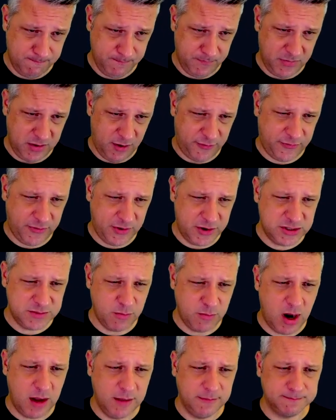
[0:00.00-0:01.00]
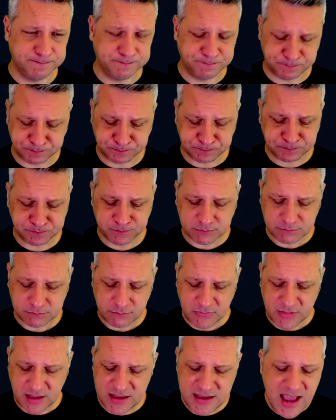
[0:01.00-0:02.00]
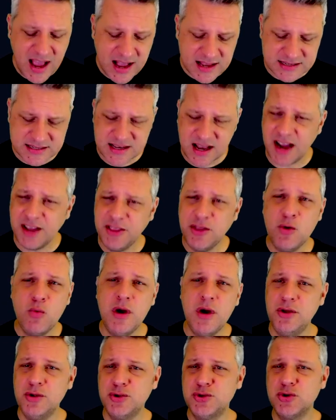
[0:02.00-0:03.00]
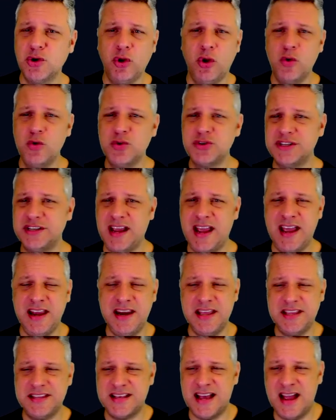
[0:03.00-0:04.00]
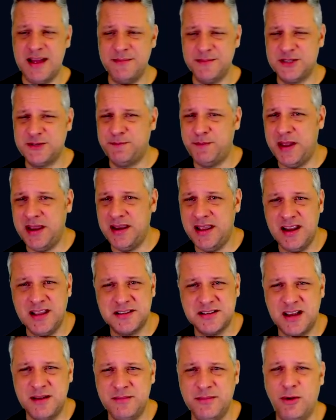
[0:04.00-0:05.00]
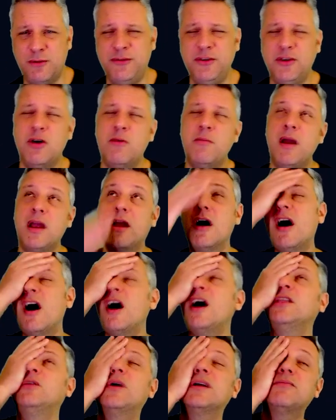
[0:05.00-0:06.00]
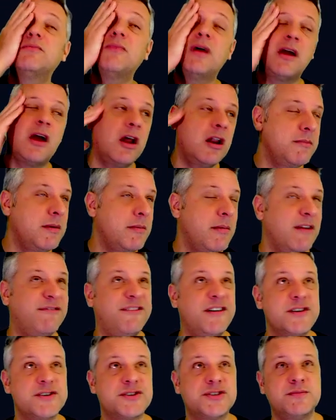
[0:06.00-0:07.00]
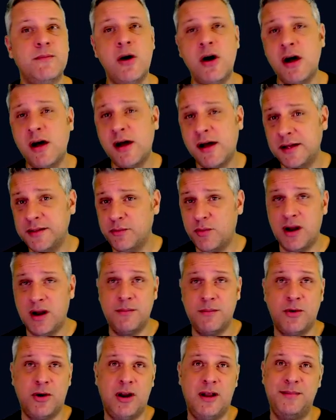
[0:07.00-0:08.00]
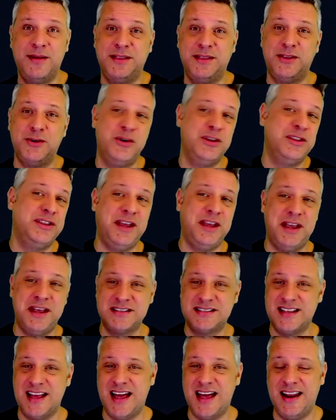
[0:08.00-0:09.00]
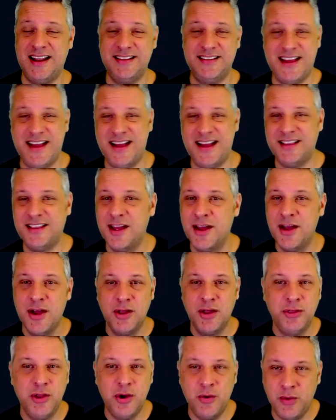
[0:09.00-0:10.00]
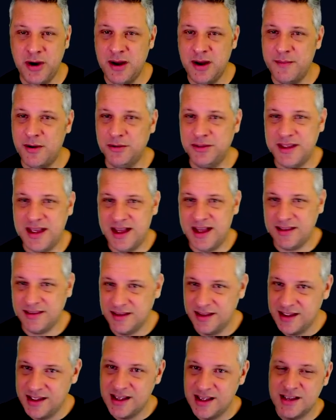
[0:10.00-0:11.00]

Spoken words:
Your first mod. Yes, I don't want you to losing any time, spend any time now think, oh my god, what am I gonna be my first mod, what I'm gonna be doing this, that, and that. Don't worry about that.